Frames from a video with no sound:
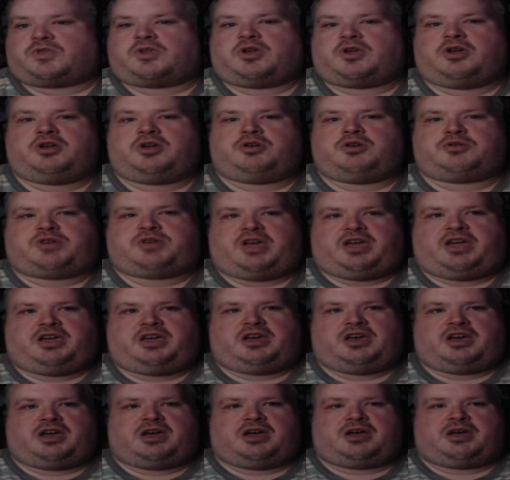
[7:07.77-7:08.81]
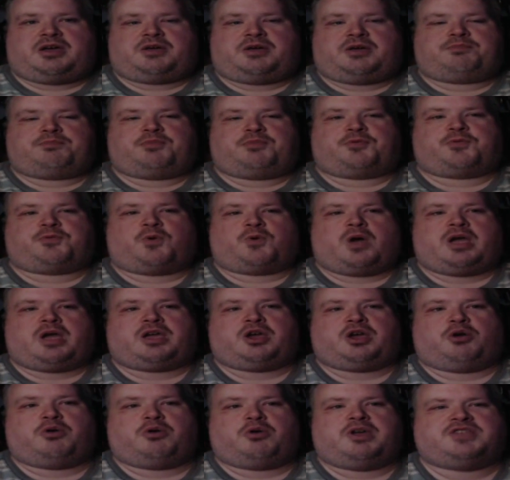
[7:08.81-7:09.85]
Okay, before I
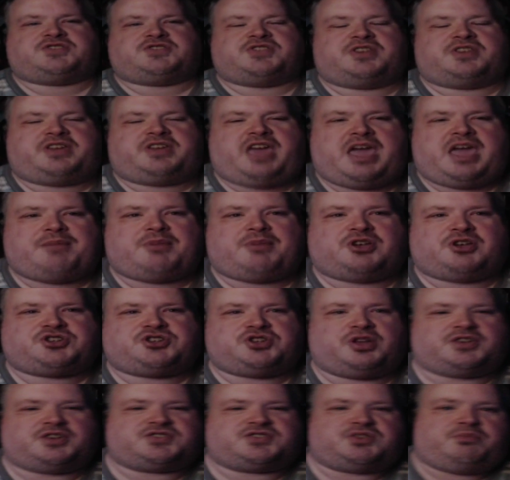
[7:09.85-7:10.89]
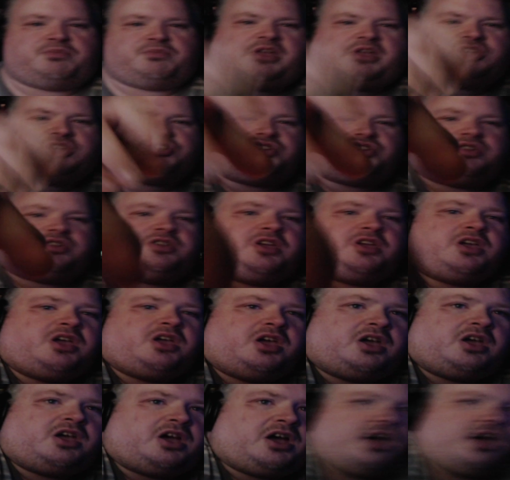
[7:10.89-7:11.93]
go into the game, I should also mention
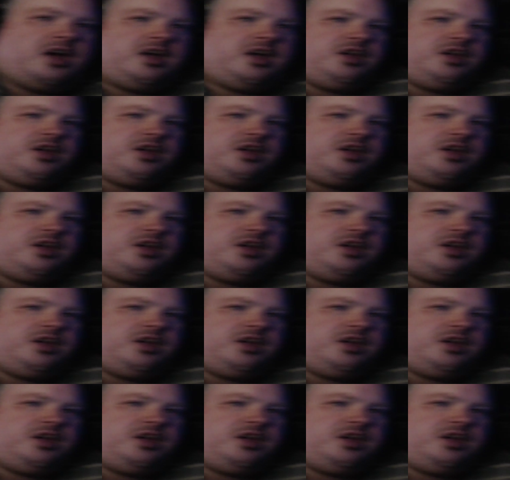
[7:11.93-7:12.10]
I